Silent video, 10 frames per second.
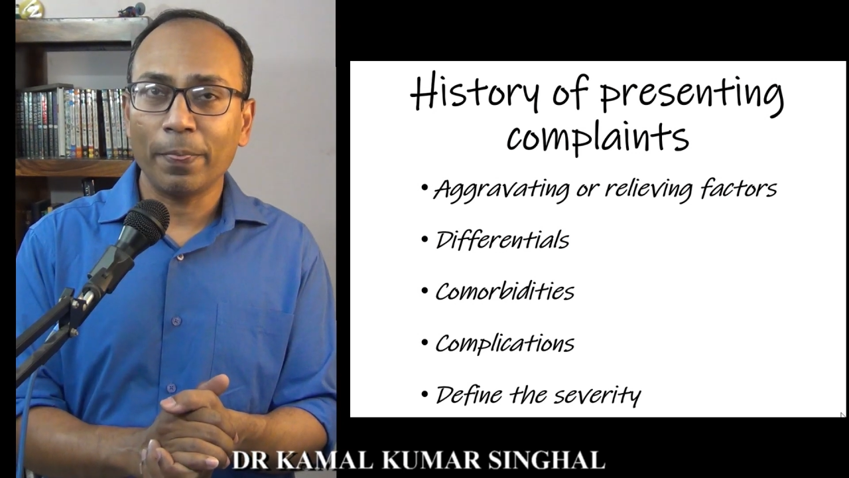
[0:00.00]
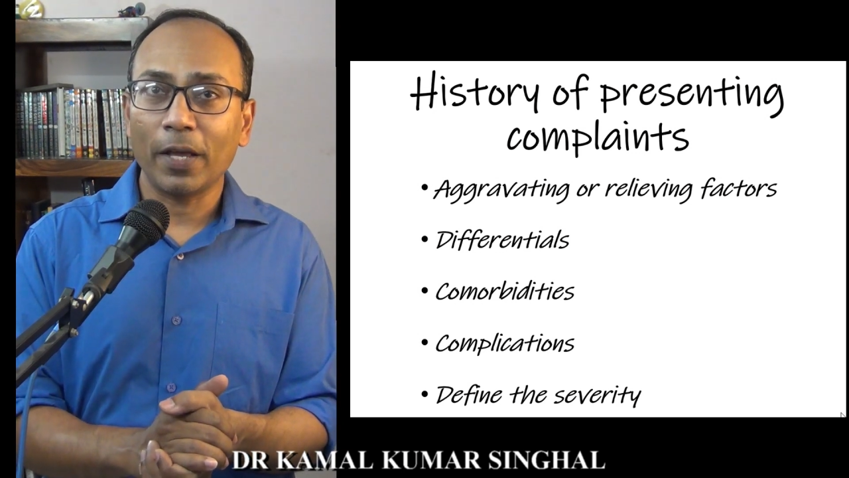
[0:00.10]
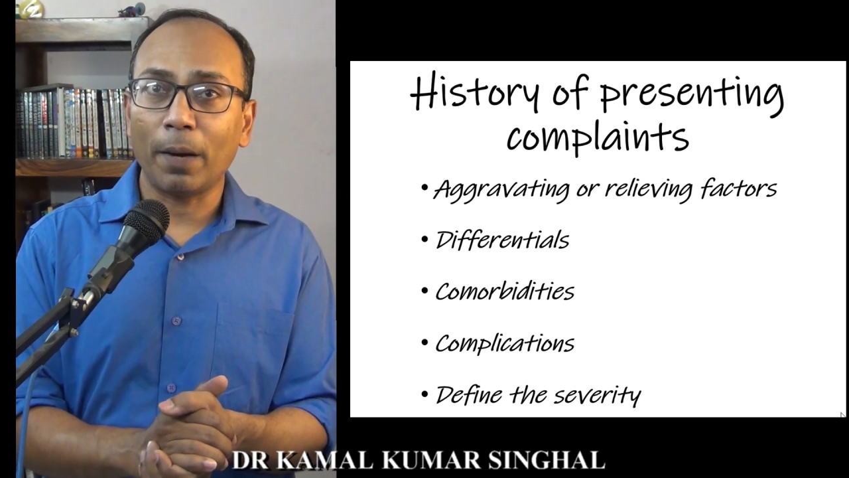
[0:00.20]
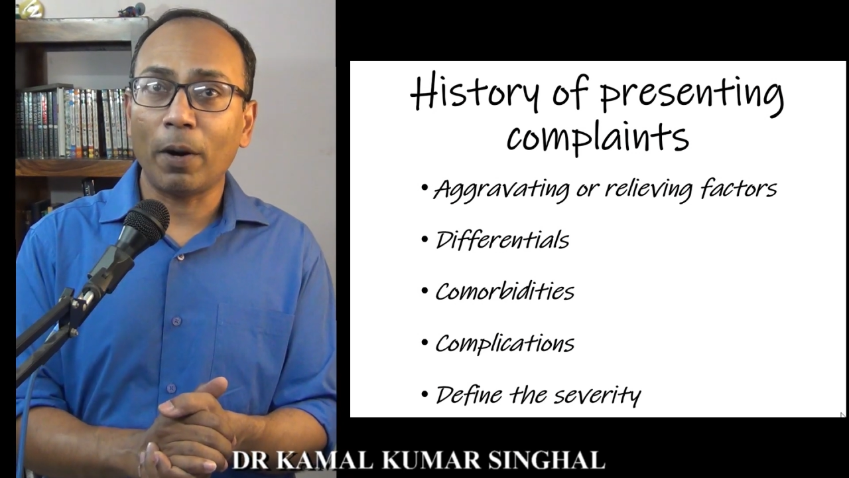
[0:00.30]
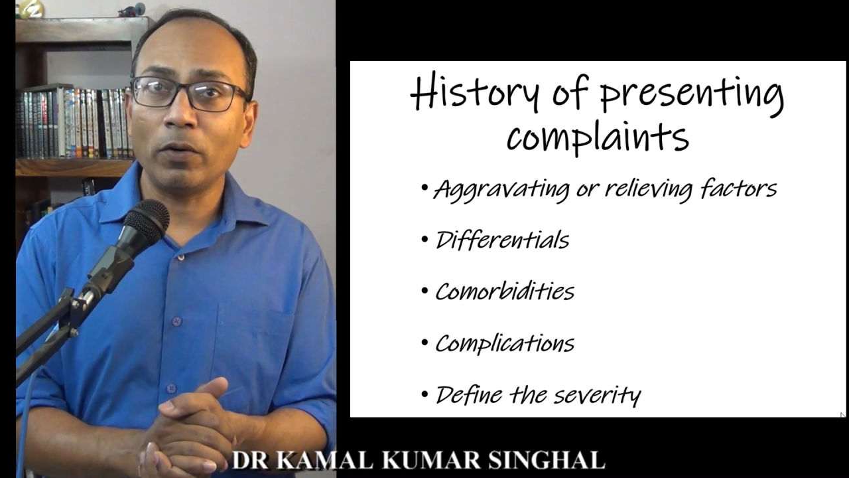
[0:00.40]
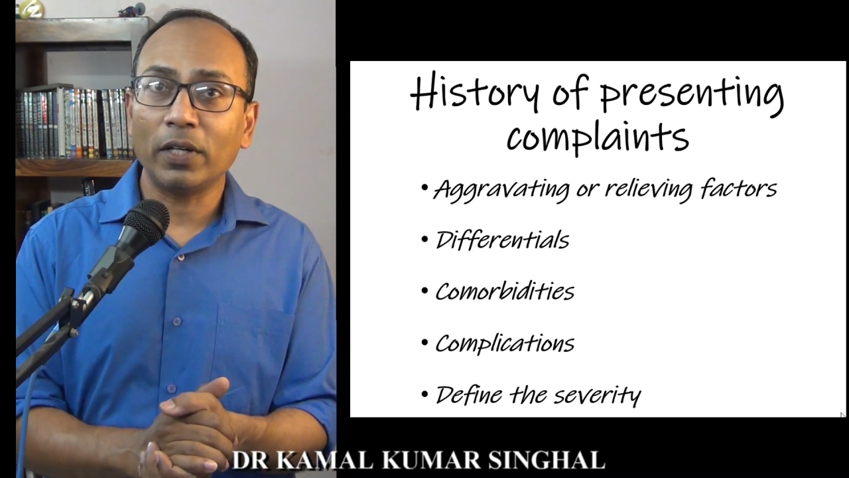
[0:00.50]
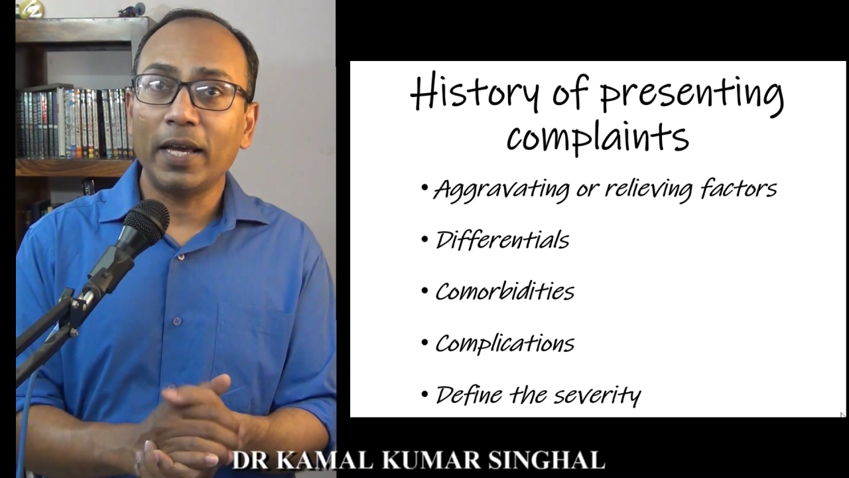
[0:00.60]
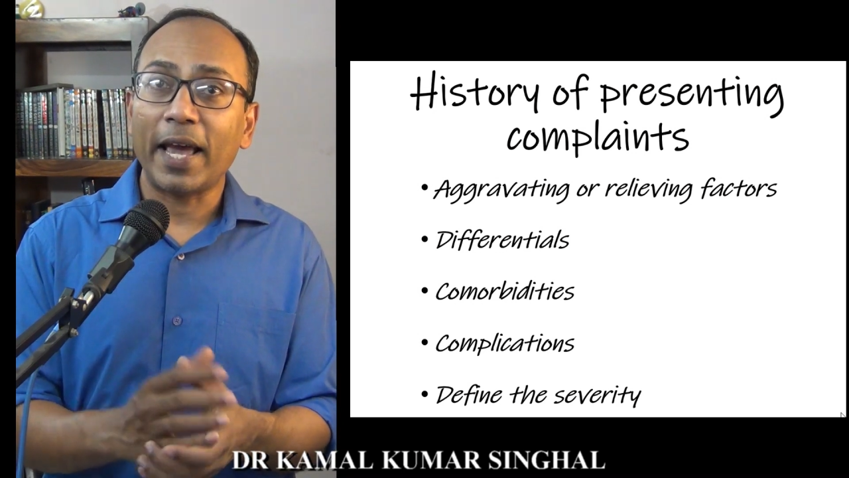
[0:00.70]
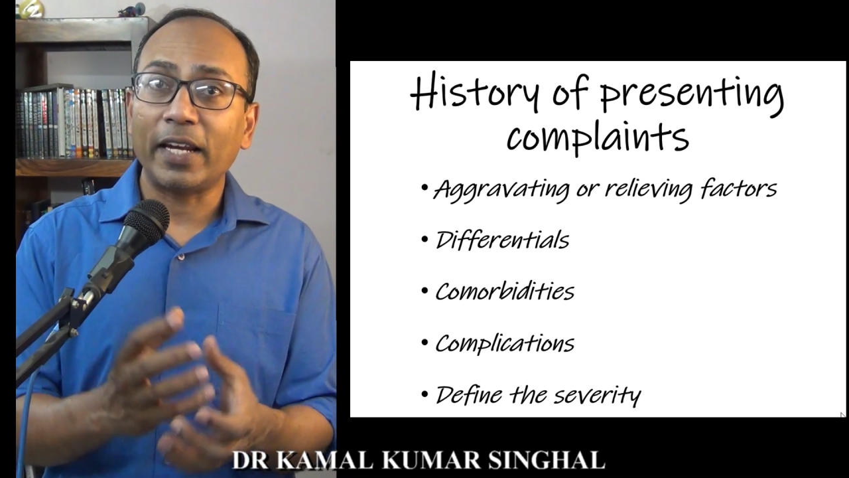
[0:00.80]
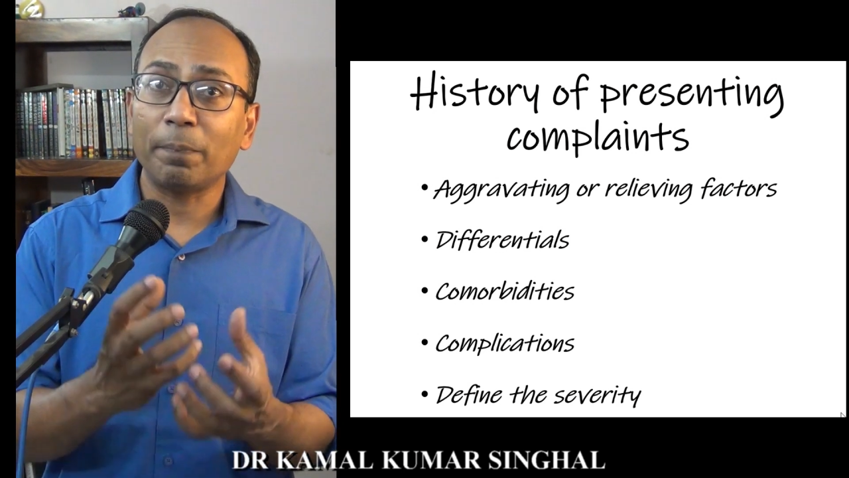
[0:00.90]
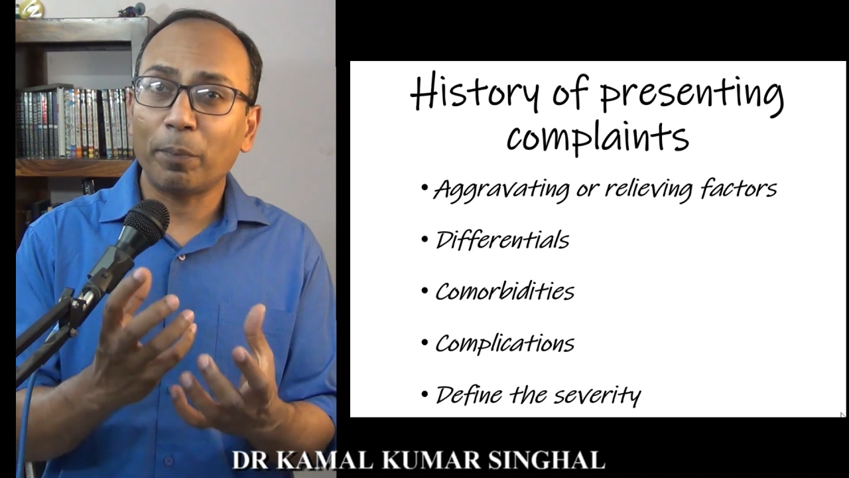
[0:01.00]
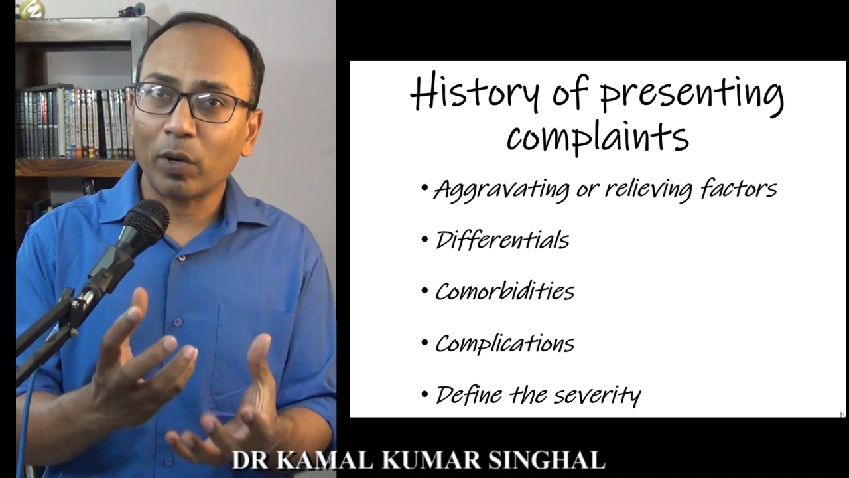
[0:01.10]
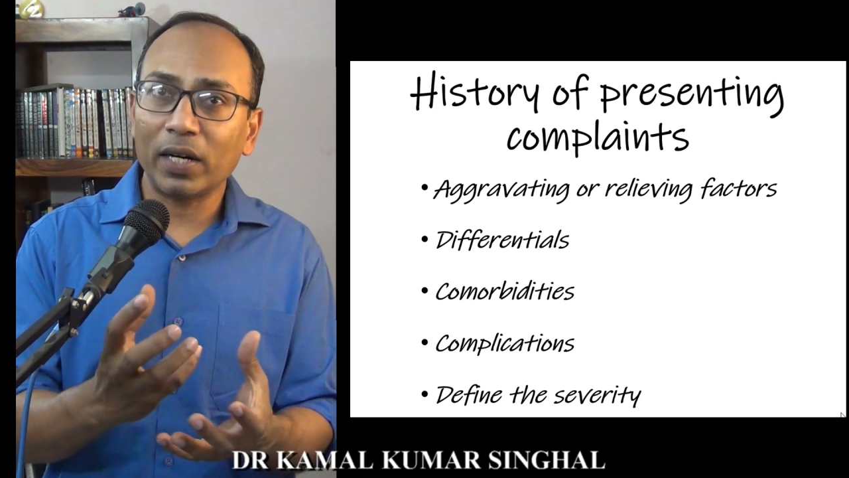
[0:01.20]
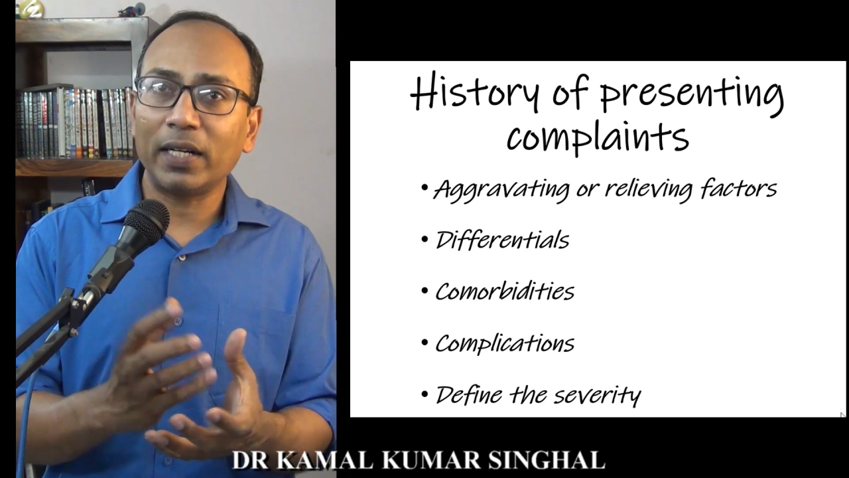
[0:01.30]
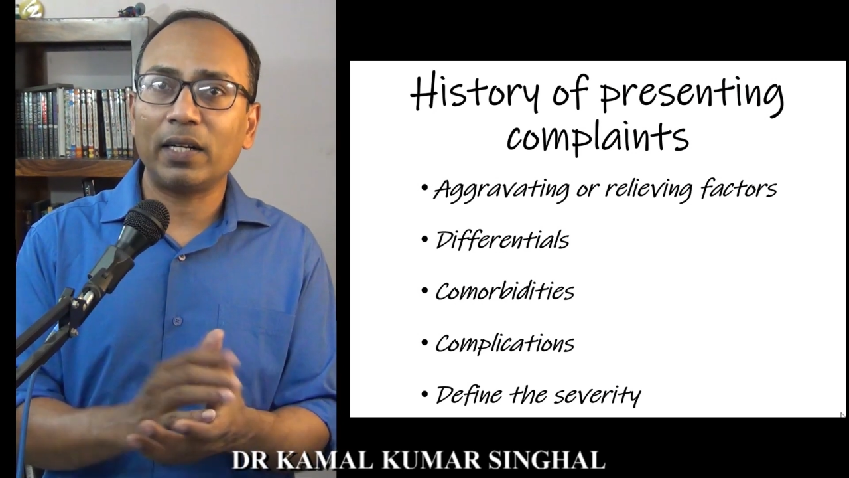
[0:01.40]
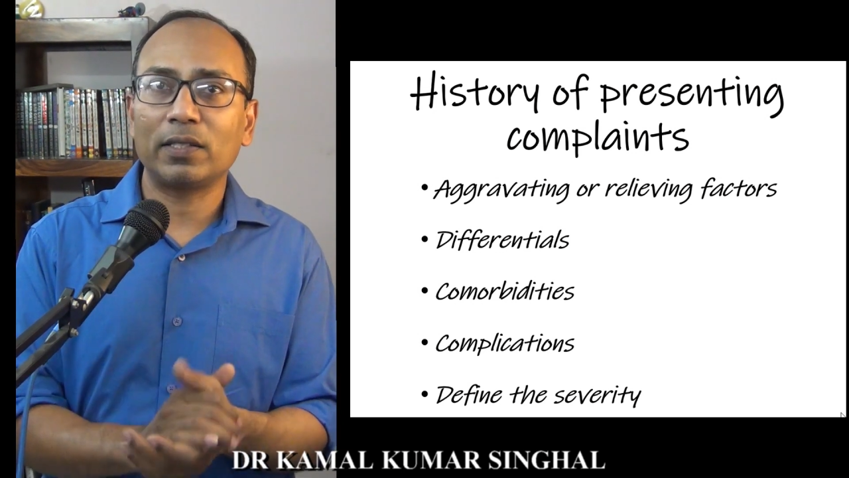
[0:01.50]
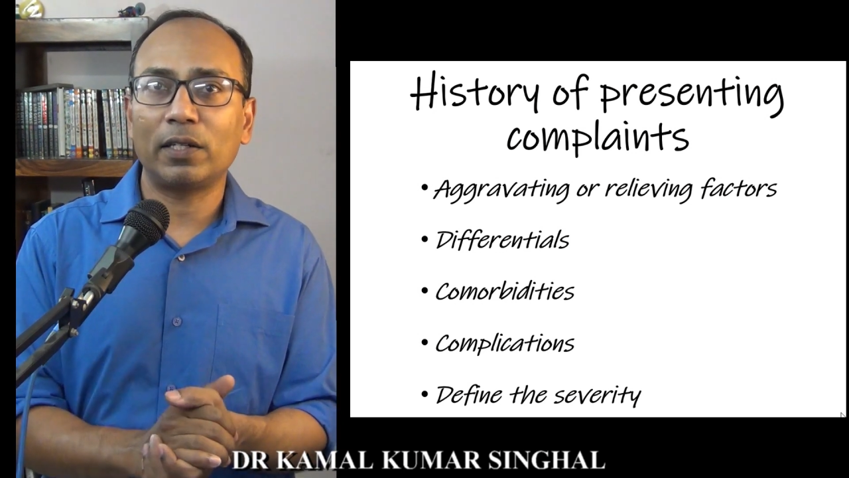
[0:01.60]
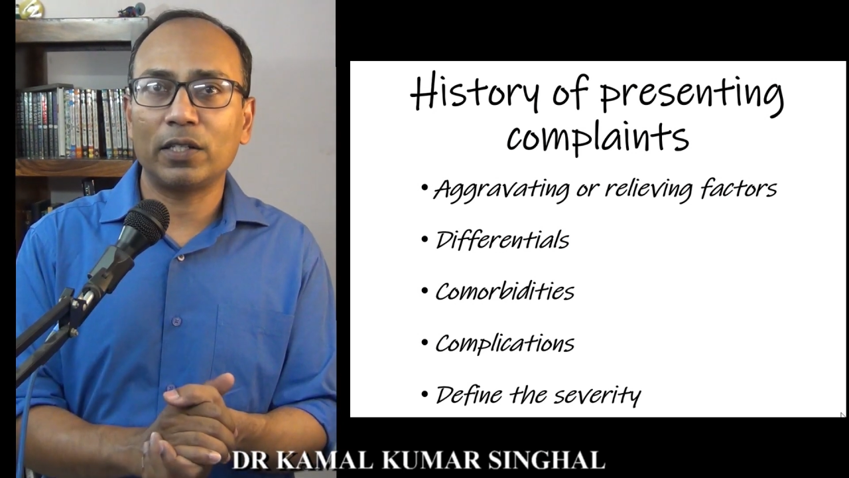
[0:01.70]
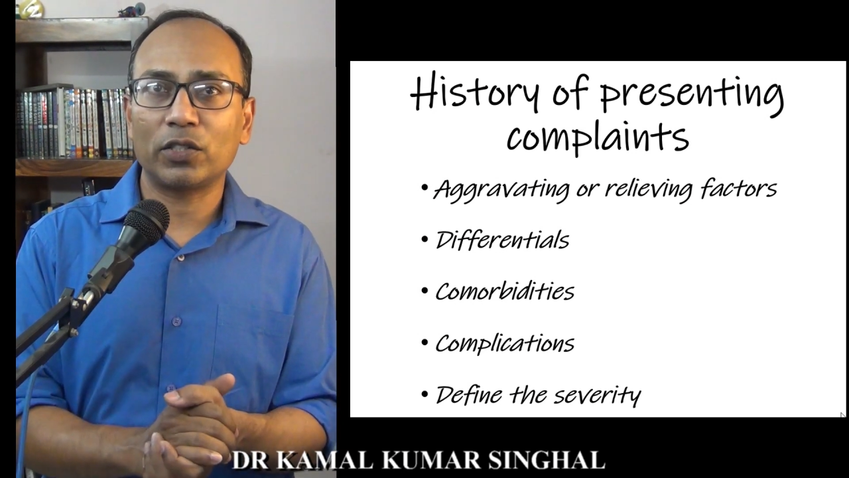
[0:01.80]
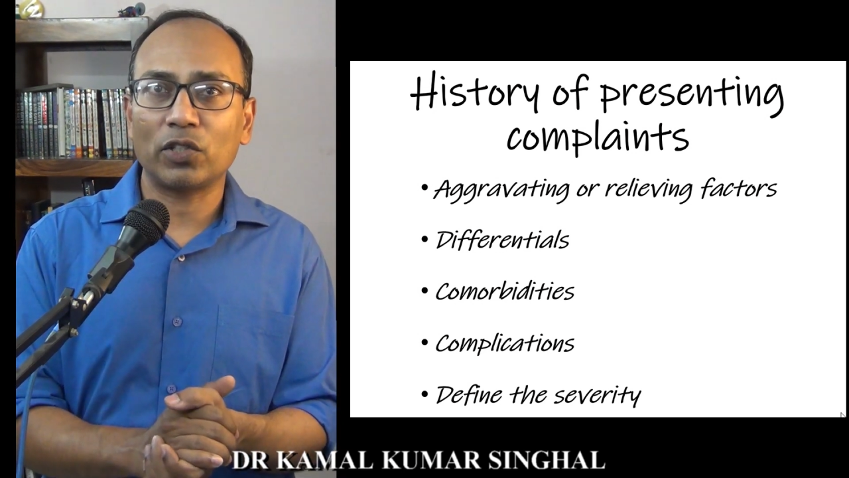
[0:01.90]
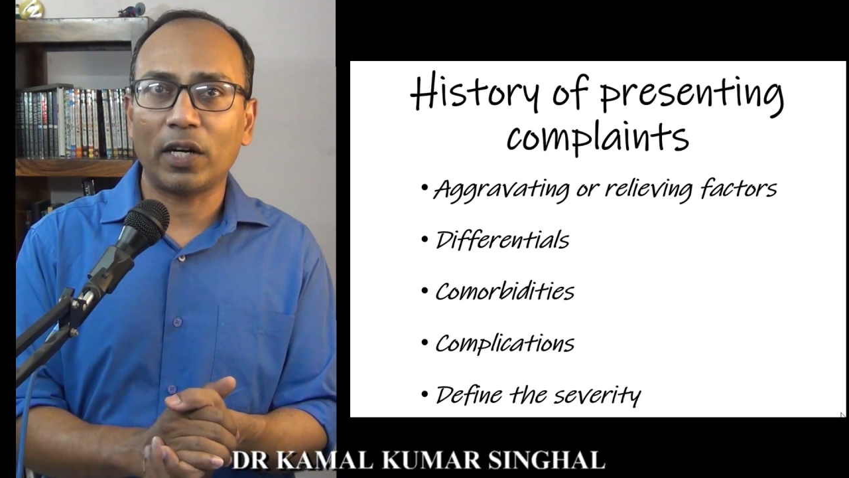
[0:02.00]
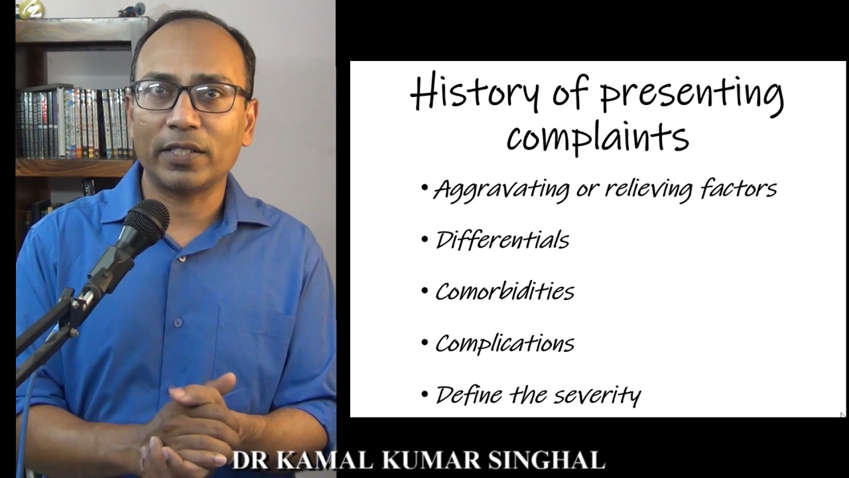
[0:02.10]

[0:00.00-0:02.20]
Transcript: about any purulent nasal discharge,